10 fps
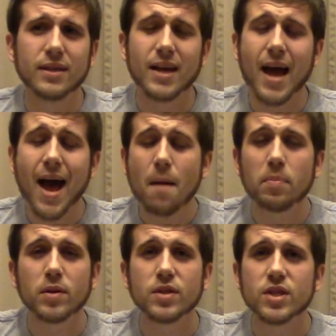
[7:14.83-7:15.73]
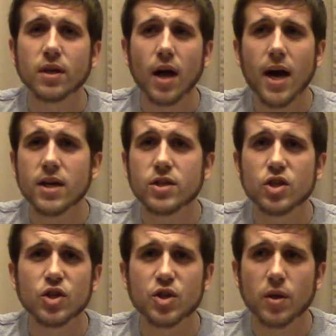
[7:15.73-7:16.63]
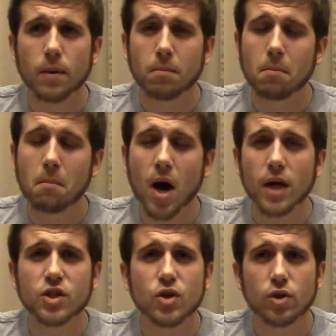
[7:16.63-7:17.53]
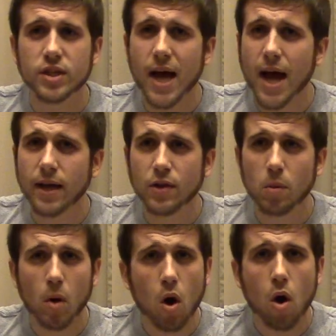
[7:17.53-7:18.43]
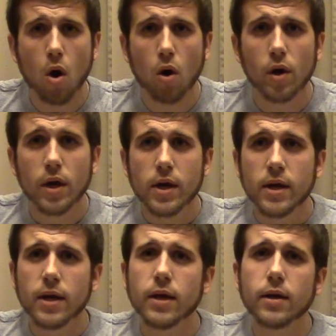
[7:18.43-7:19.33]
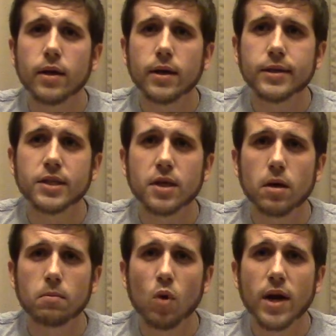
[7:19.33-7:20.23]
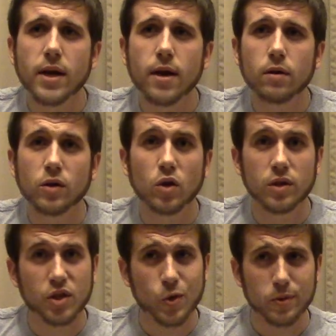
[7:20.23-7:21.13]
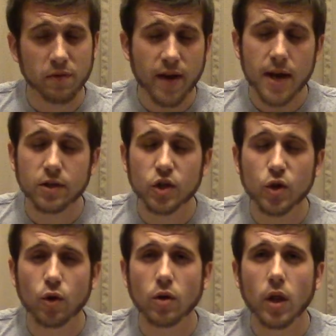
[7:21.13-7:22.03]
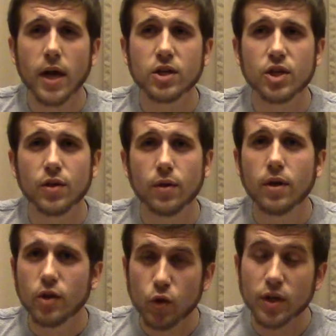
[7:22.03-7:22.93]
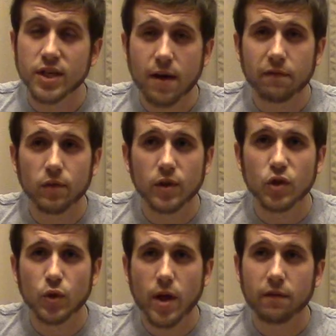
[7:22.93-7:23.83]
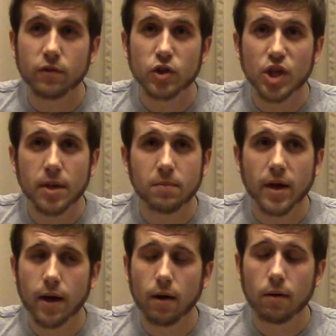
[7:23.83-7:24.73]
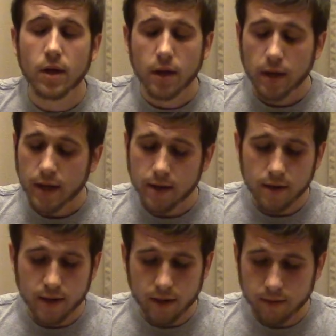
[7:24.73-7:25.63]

happens. The guy is just a monster attacking the ball. And right now, in terms of adding to your collection, you can definitely do that for cheap now. And